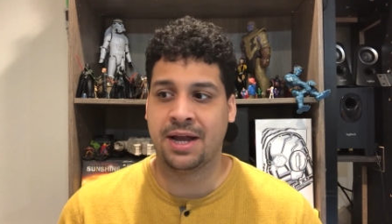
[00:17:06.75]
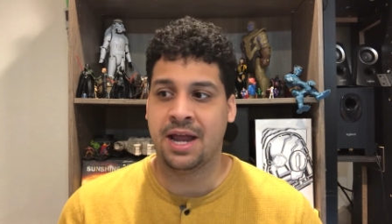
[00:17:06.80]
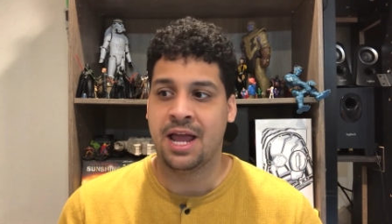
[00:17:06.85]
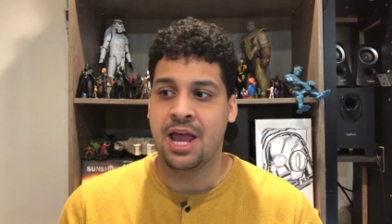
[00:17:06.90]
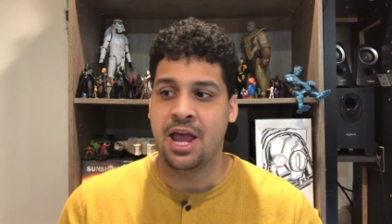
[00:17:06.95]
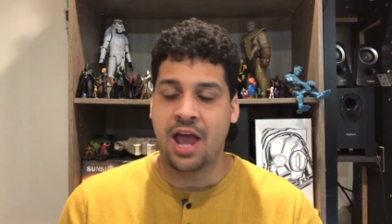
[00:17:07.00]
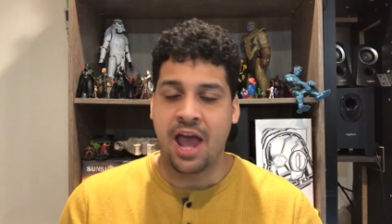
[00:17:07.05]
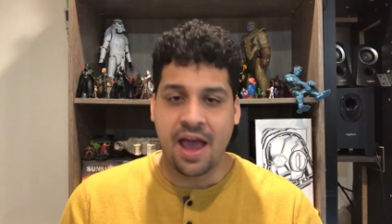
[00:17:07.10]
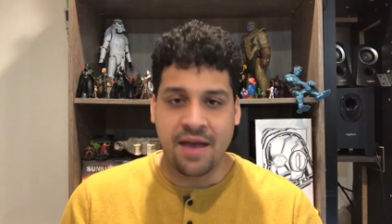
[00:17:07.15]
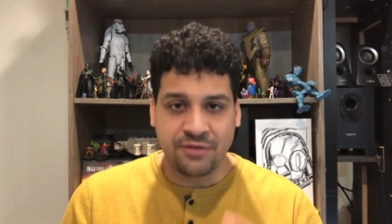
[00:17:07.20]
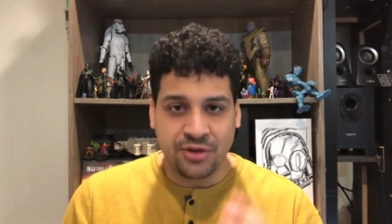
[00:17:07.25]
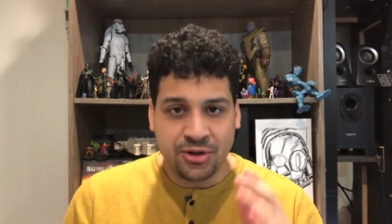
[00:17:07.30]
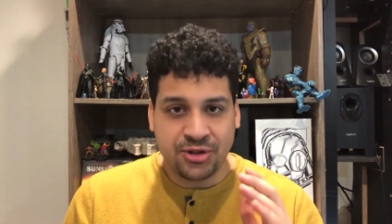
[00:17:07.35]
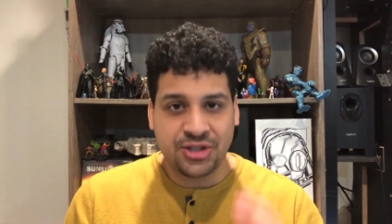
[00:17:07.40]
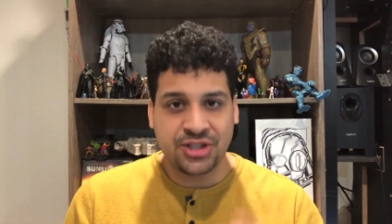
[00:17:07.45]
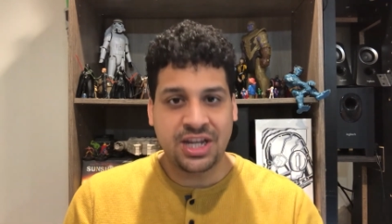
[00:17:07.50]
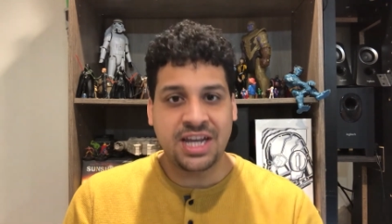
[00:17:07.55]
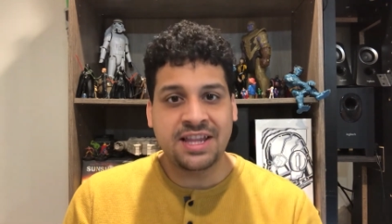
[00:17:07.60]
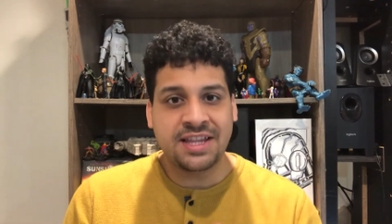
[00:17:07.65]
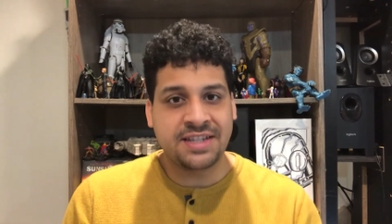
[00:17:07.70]
But if
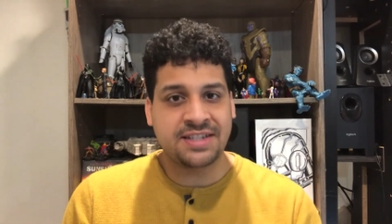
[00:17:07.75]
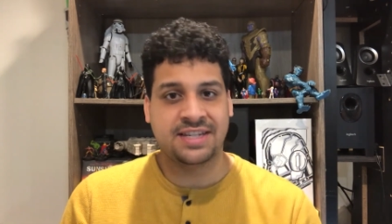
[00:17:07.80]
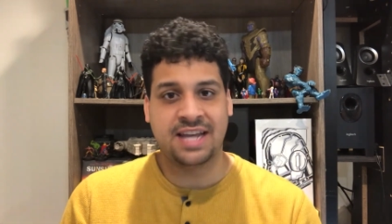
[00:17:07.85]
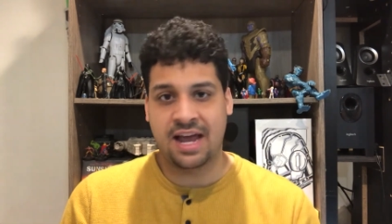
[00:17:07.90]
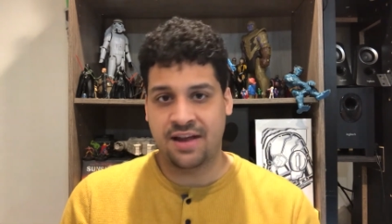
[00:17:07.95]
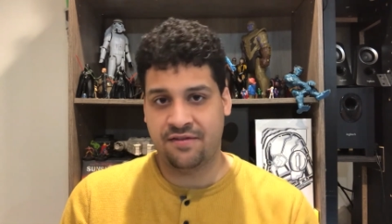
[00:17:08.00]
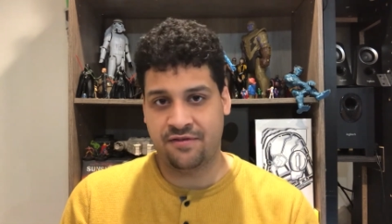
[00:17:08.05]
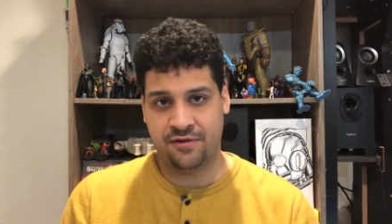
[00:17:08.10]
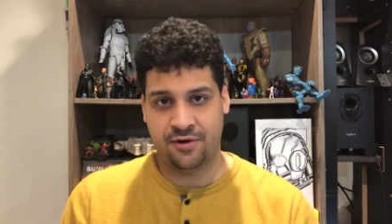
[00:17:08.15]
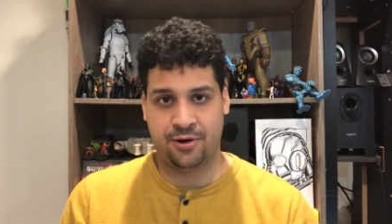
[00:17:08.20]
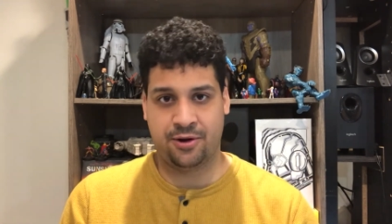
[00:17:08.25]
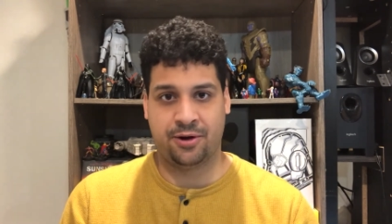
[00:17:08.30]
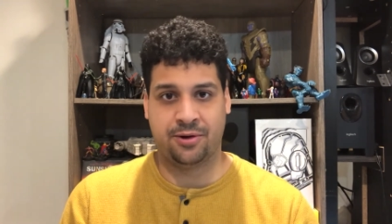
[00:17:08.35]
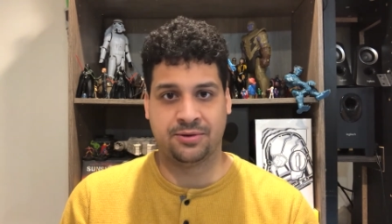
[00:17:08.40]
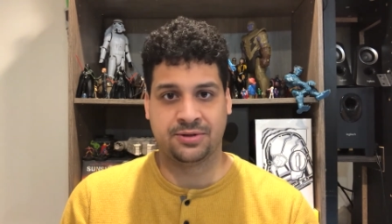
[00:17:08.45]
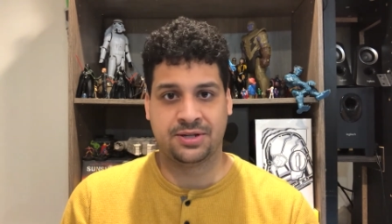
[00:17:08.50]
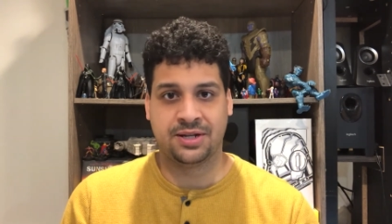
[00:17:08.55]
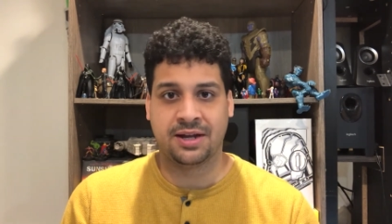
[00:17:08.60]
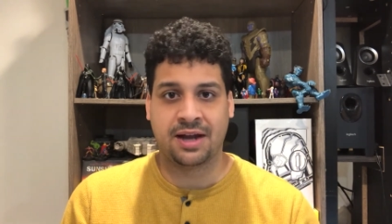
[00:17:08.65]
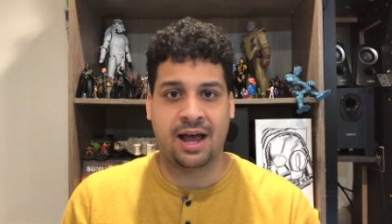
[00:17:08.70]
you see the set
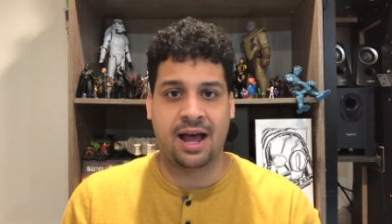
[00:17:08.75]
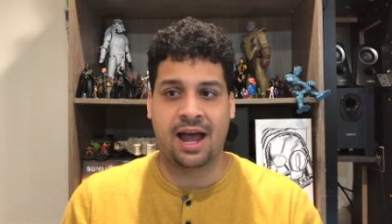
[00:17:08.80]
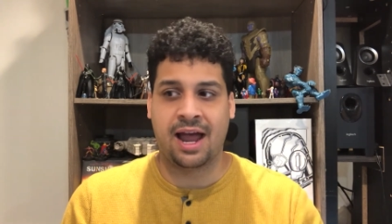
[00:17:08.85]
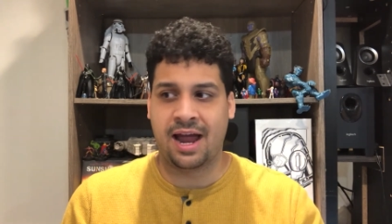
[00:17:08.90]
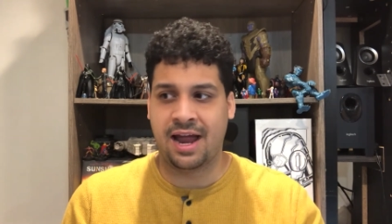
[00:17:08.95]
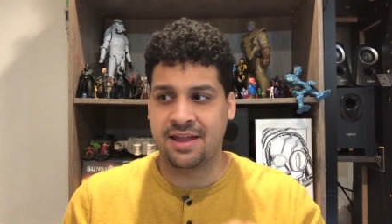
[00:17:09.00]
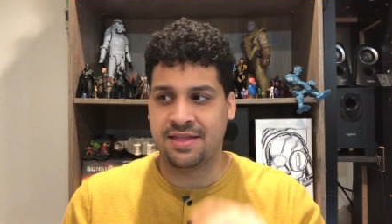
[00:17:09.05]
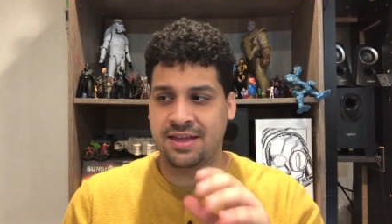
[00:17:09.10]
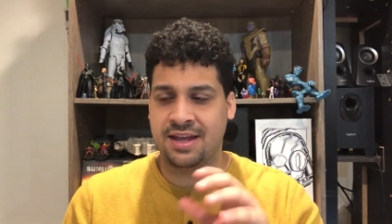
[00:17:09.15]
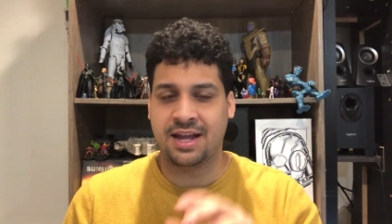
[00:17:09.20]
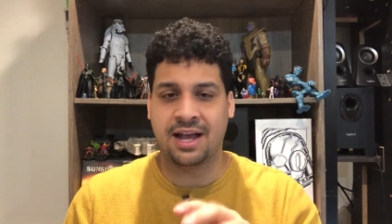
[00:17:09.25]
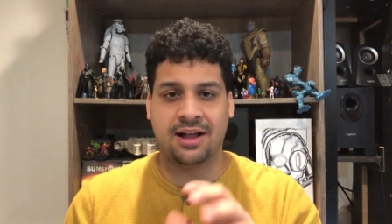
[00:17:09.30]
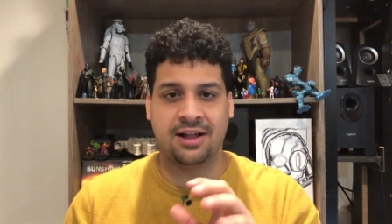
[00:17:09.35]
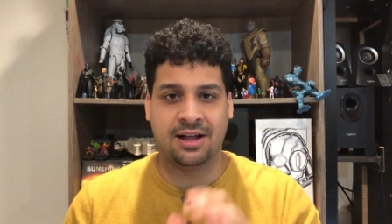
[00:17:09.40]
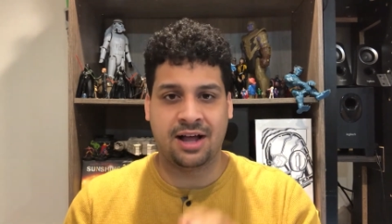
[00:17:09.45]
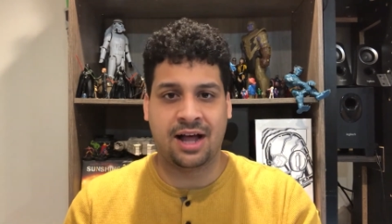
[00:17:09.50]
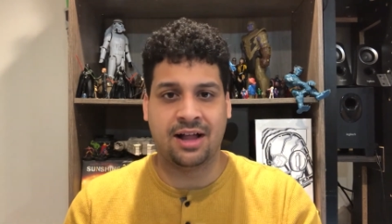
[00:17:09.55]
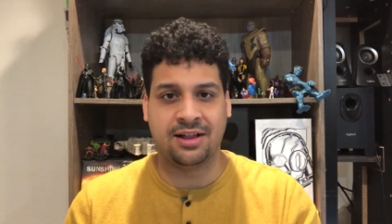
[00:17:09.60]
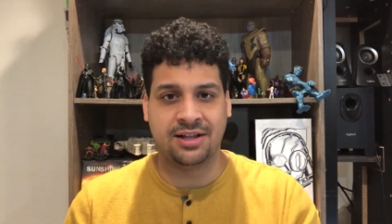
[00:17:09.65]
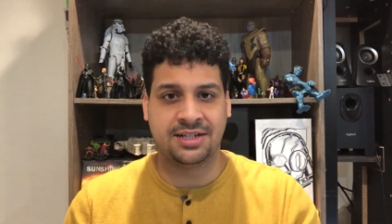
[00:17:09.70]
photos, and I, I think
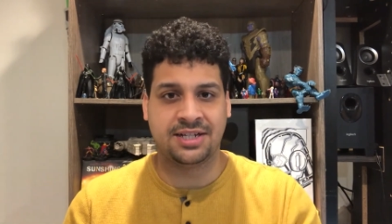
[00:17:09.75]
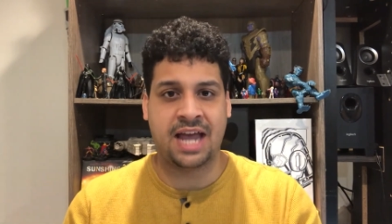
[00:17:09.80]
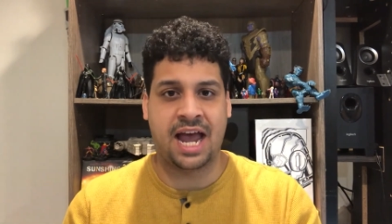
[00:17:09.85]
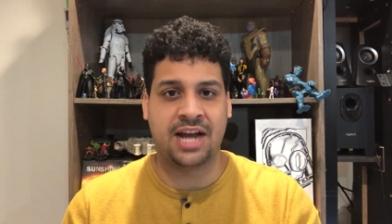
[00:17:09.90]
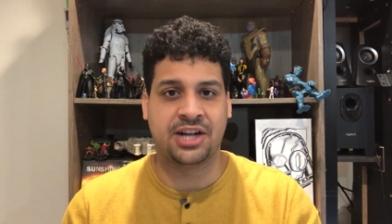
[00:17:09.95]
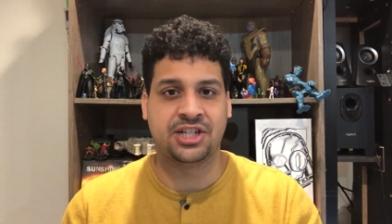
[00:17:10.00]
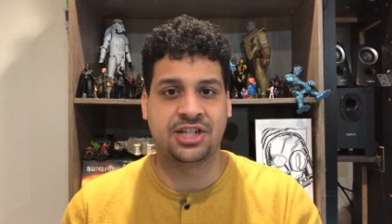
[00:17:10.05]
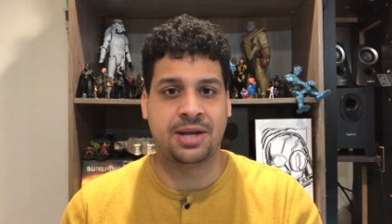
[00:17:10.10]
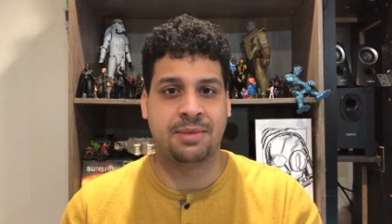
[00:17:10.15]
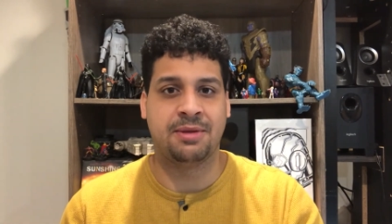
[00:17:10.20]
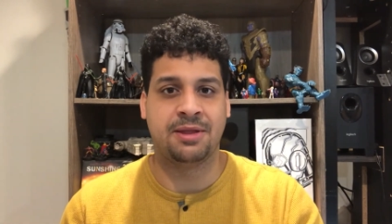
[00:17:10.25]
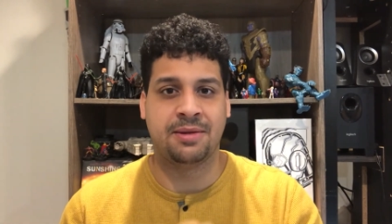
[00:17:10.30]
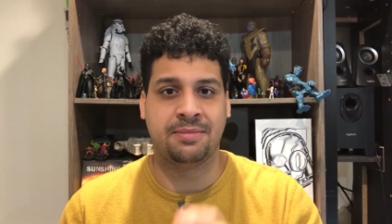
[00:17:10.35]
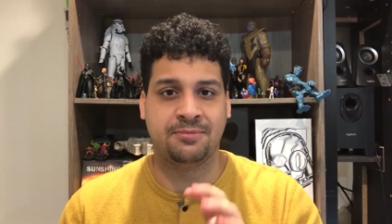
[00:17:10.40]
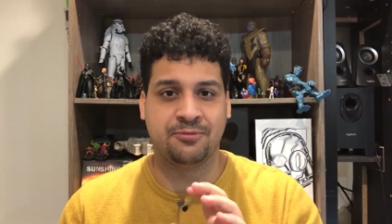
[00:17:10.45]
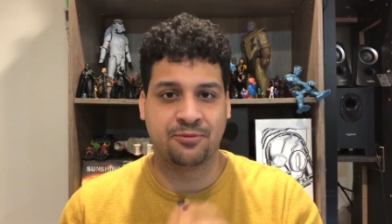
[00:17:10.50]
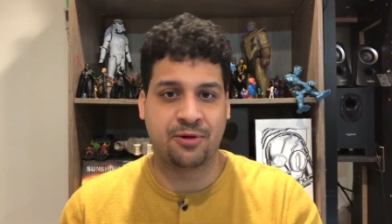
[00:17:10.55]
I'll, I'll attach some of